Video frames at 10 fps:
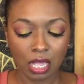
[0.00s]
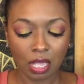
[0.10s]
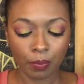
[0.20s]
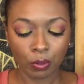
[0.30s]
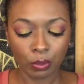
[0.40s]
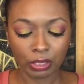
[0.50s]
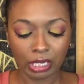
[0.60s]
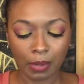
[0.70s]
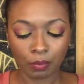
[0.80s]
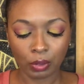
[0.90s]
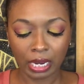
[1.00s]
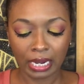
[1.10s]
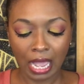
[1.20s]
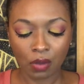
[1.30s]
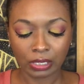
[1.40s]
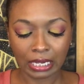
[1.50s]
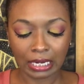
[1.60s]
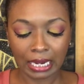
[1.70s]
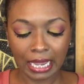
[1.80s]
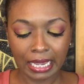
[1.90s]
Pearly Braid Out
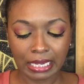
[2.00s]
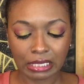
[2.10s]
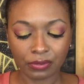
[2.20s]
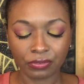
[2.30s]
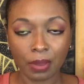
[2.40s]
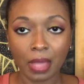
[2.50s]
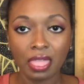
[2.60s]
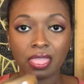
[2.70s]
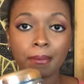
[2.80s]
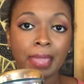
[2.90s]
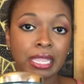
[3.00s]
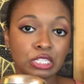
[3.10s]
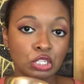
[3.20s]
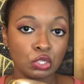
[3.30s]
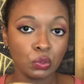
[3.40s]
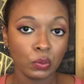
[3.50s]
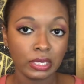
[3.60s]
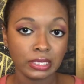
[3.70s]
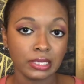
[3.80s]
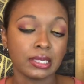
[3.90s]
Glaze from the Main's
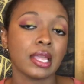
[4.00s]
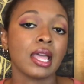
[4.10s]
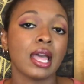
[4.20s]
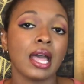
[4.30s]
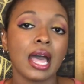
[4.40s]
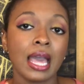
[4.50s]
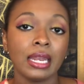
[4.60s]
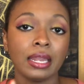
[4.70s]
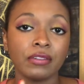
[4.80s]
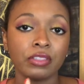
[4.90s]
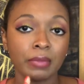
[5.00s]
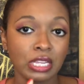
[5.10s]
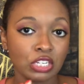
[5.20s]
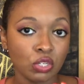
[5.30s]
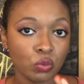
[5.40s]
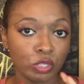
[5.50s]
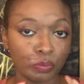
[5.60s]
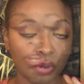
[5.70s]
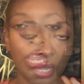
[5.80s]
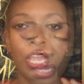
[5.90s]
Choice. I love the Main's Choice
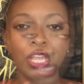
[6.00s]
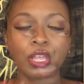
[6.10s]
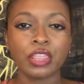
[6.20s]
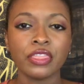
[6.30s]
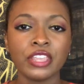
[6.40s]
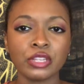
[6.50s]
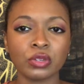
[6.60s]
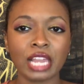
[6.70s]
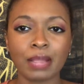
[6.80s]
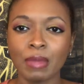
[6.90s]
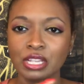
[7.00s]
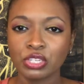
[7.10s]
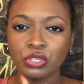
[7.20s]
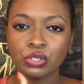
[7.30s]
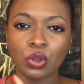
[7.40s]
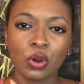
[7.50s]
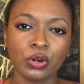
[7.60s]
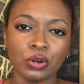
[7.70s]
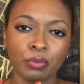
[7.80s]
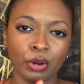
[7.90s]
products. These are like my
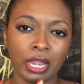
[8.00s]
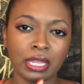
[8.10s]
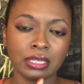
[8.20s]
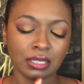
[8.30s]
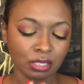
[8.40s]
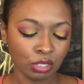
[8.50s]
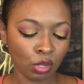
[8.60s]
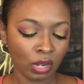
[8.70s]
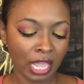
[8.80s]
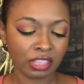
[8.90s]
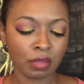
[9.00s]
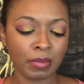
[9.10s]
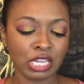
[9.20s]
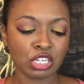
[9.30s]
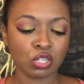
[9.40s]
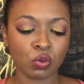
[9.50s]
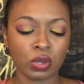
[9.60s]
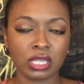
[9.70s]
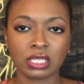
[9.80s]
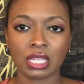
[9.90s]
starter brands. So like the Main's
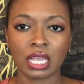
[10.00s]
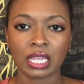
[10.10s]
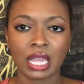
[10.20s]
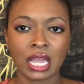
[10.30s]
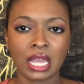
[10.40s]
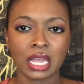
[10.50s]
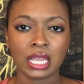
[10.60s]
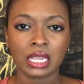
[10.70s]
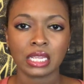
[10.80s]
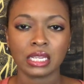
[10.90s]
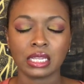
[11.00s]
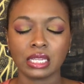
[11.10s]
Choice, like I